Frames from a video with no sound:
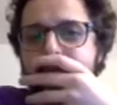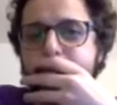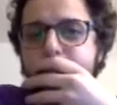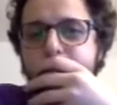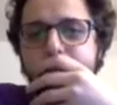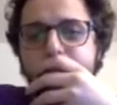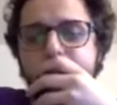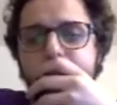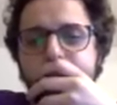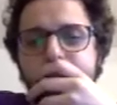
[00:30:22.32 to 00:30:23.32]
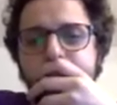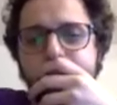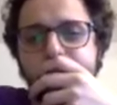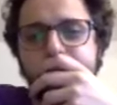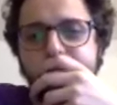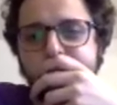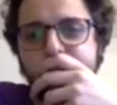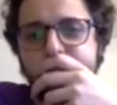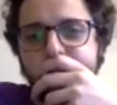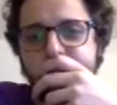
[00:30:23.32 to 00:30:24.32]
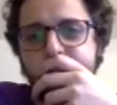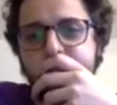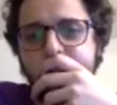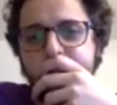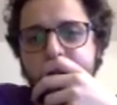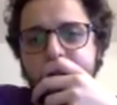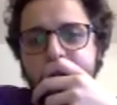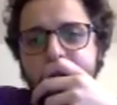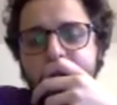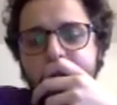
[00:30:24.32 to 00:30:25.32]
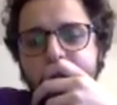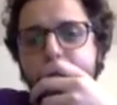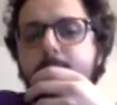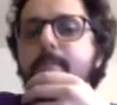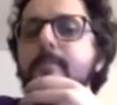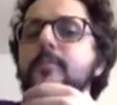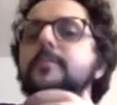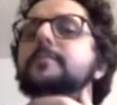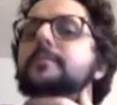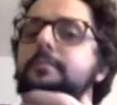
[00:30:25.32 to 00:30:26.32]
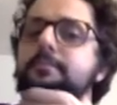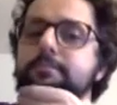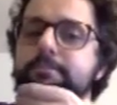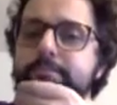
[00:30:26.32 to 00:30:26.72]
(not speaking)